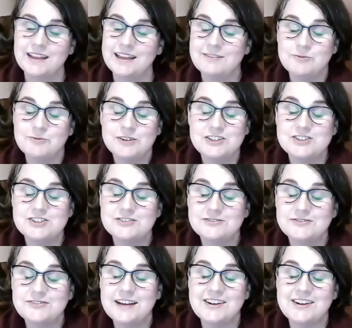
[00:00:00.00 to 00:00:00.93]
which
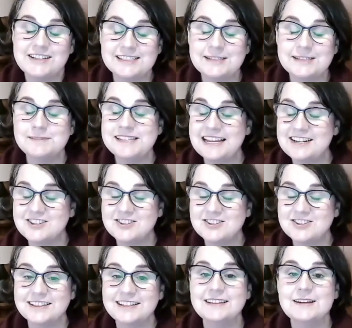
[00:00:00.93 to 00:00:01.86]
varies
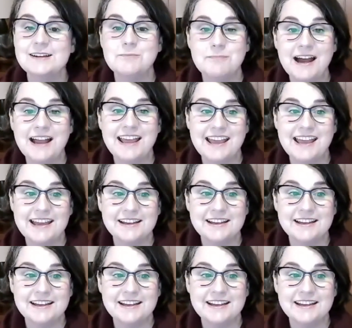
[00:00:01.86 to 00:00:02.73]
substantially by age.